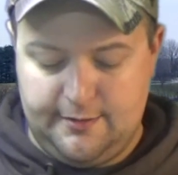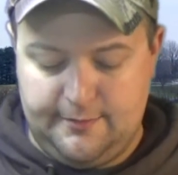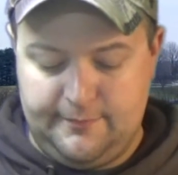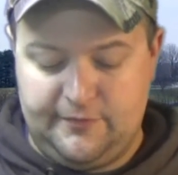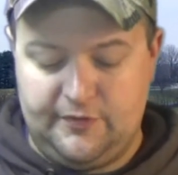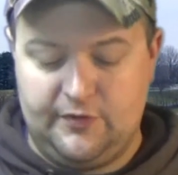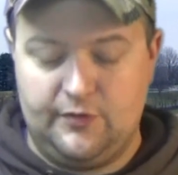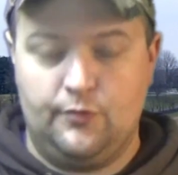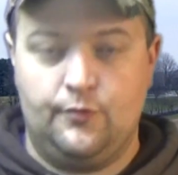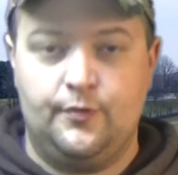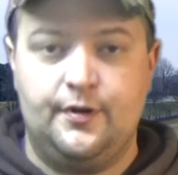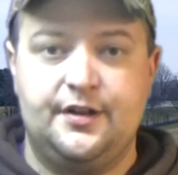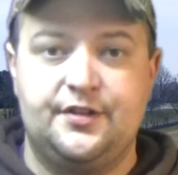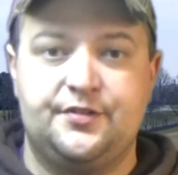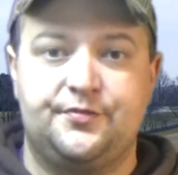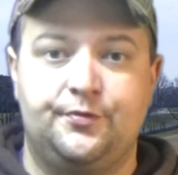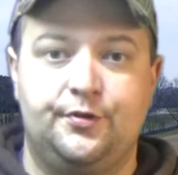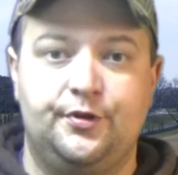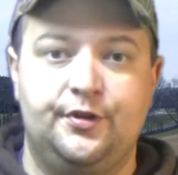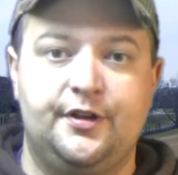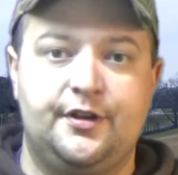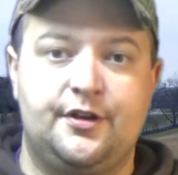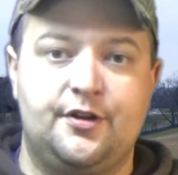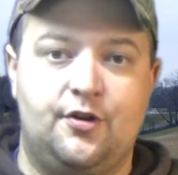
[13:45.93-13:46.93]
For when it's
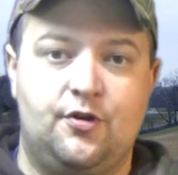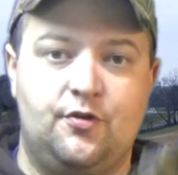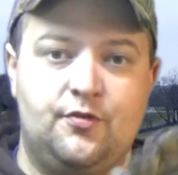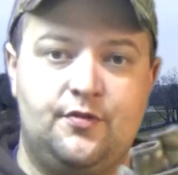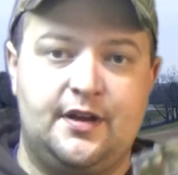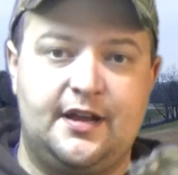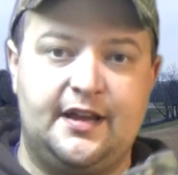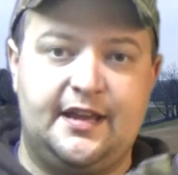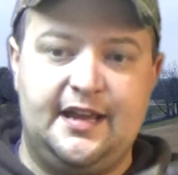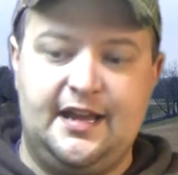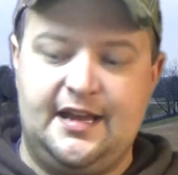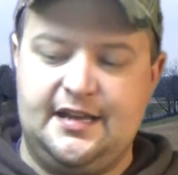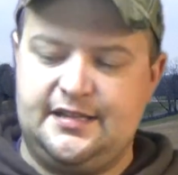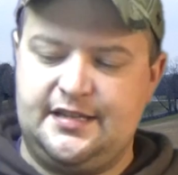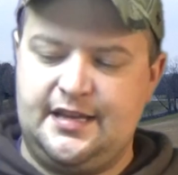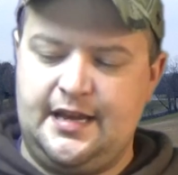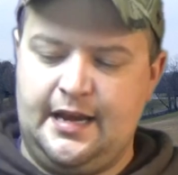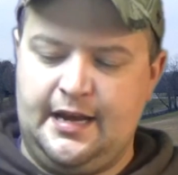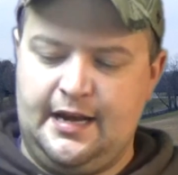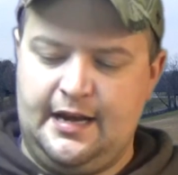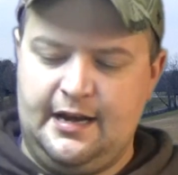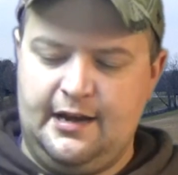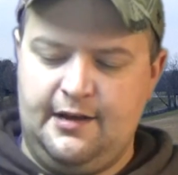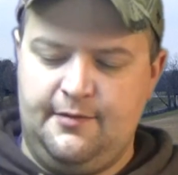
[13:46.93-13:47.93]
really cold and I can't
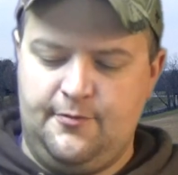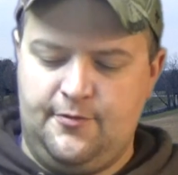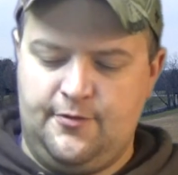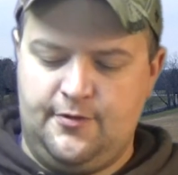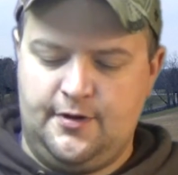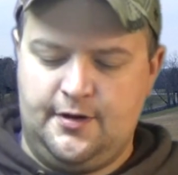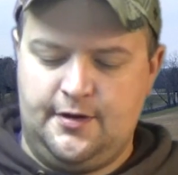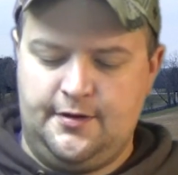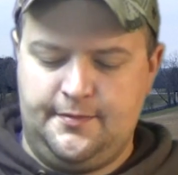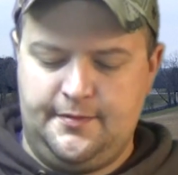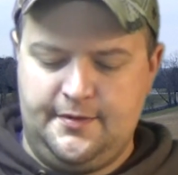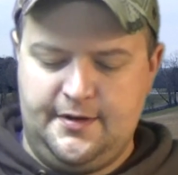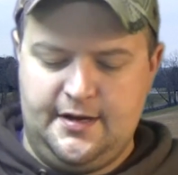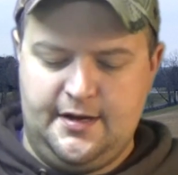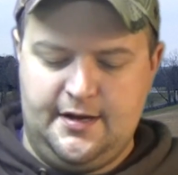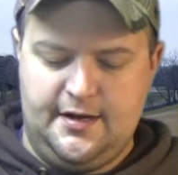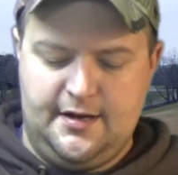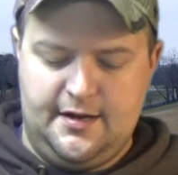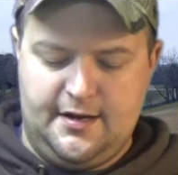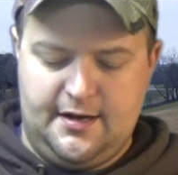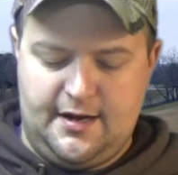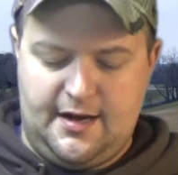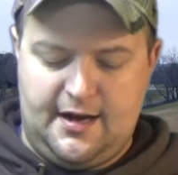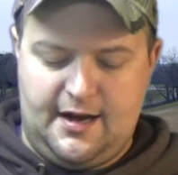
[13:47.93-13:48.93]
take it anymore,
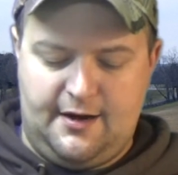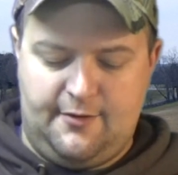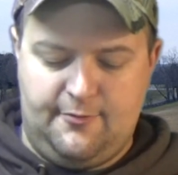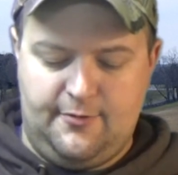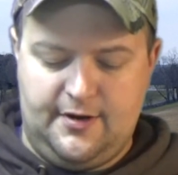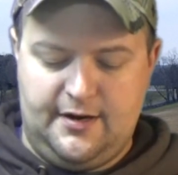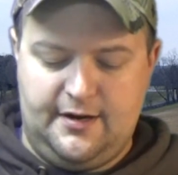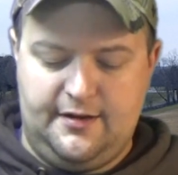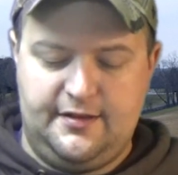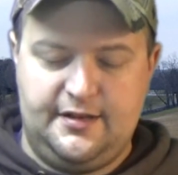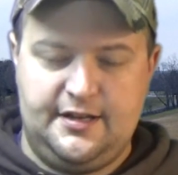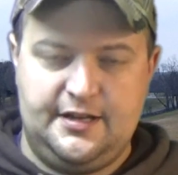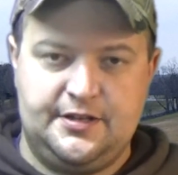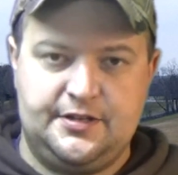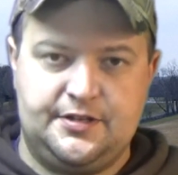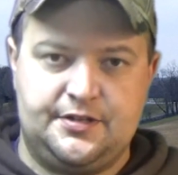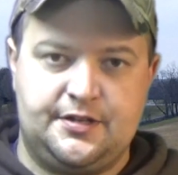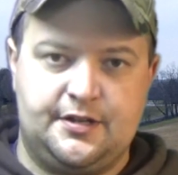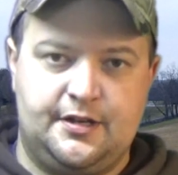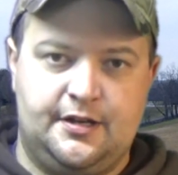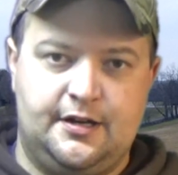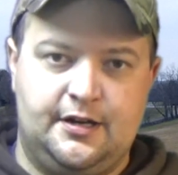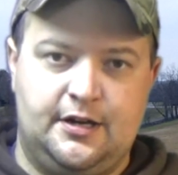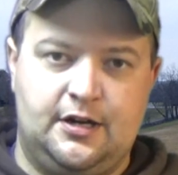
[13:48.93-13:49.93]
I wear
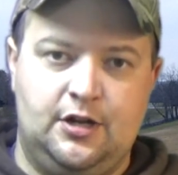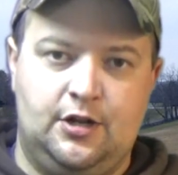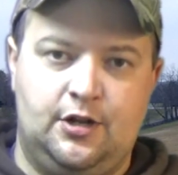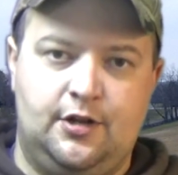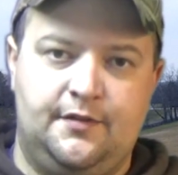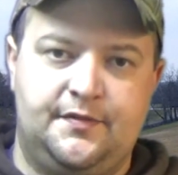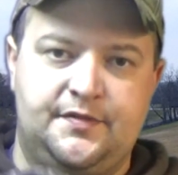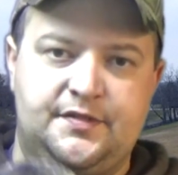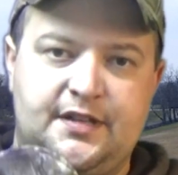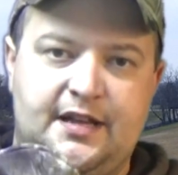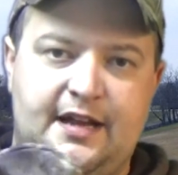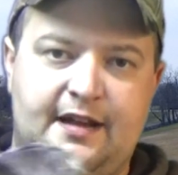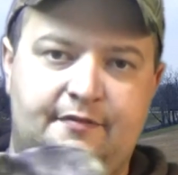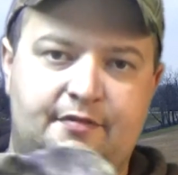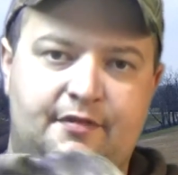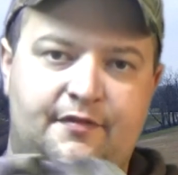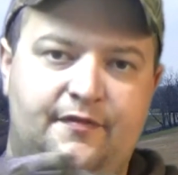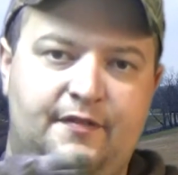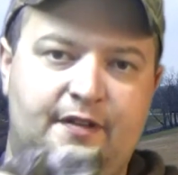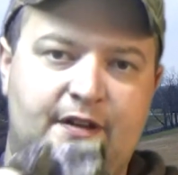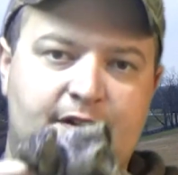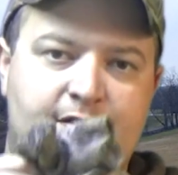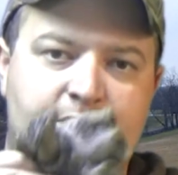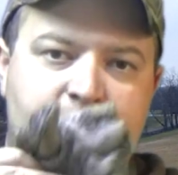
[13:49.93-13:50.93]
these gloves that have the
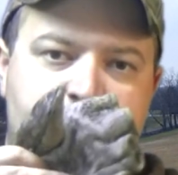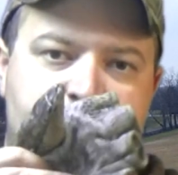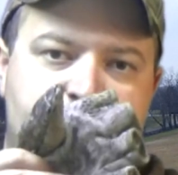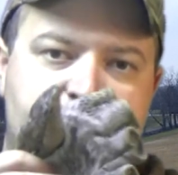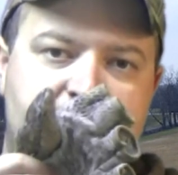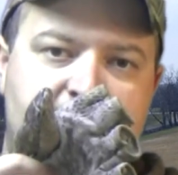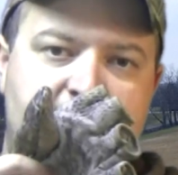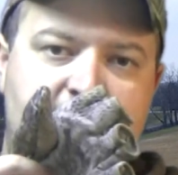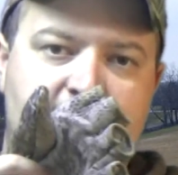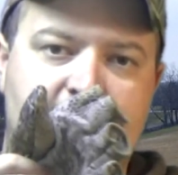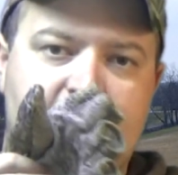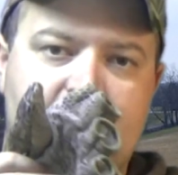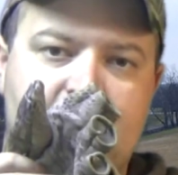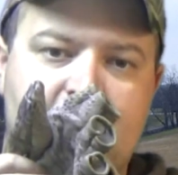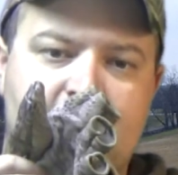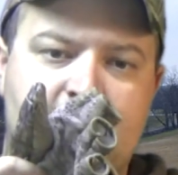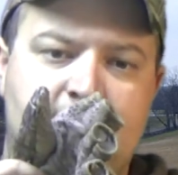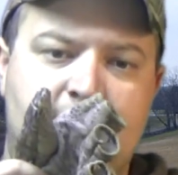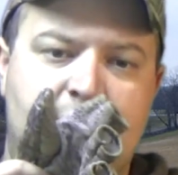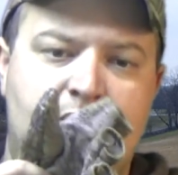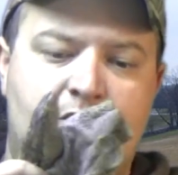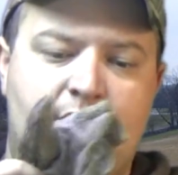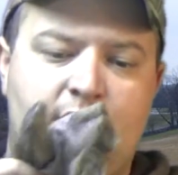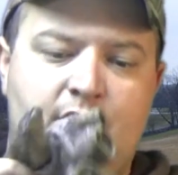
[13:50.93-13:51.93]
fingers
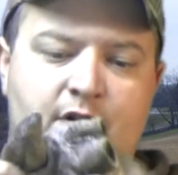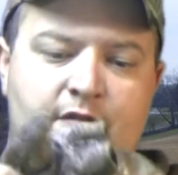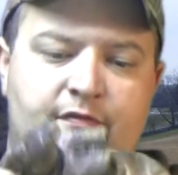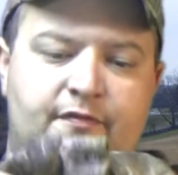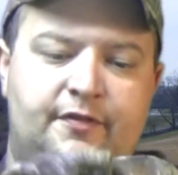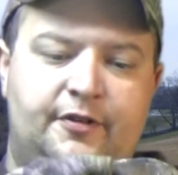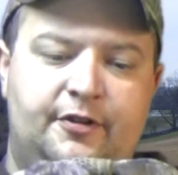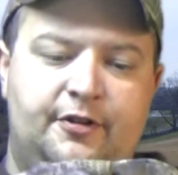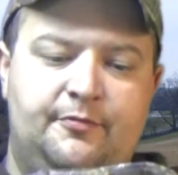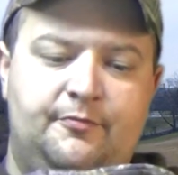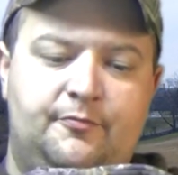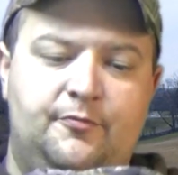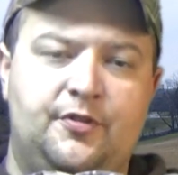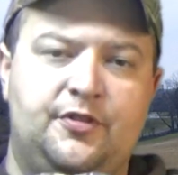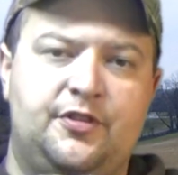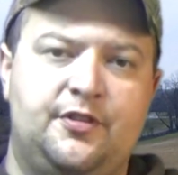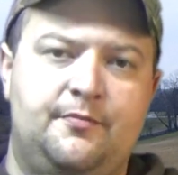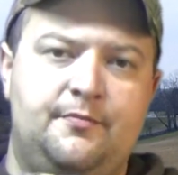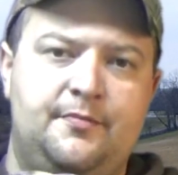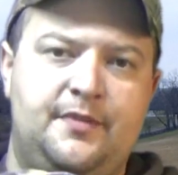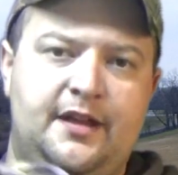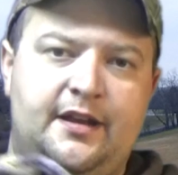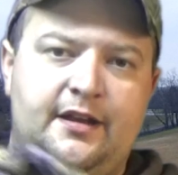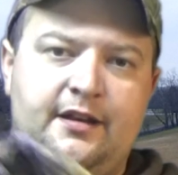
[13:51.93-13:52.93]
cut off in them with
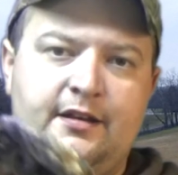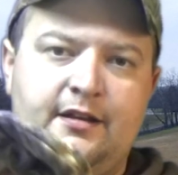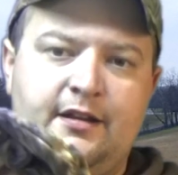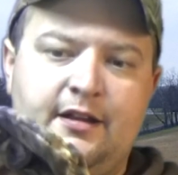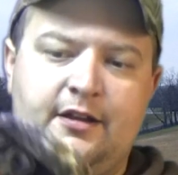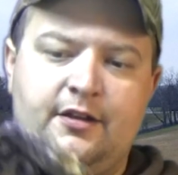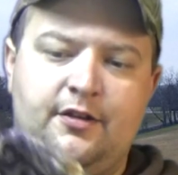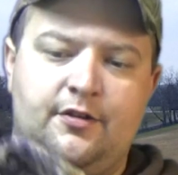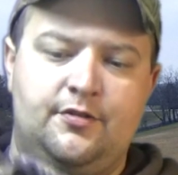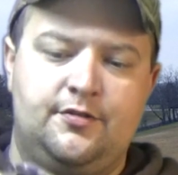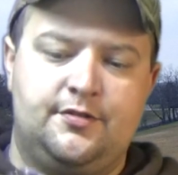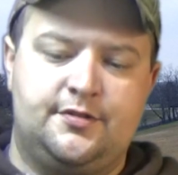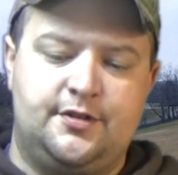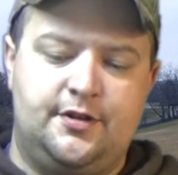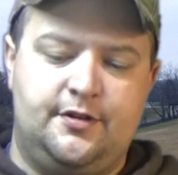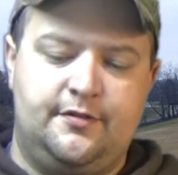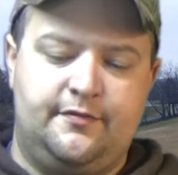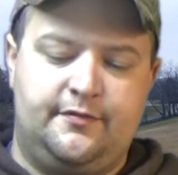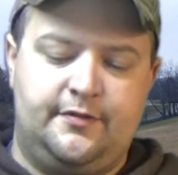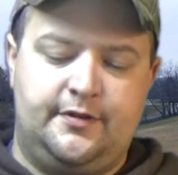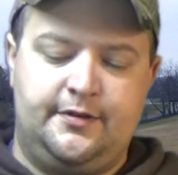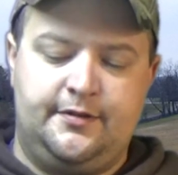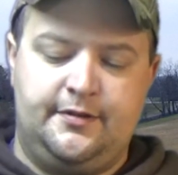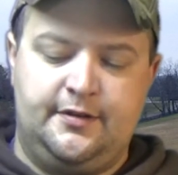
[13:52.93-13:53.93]
a mitten that goes
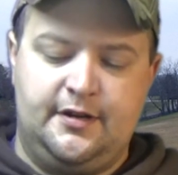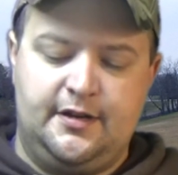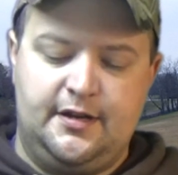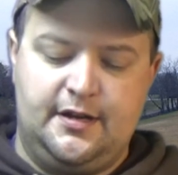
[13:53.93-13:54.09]
over it.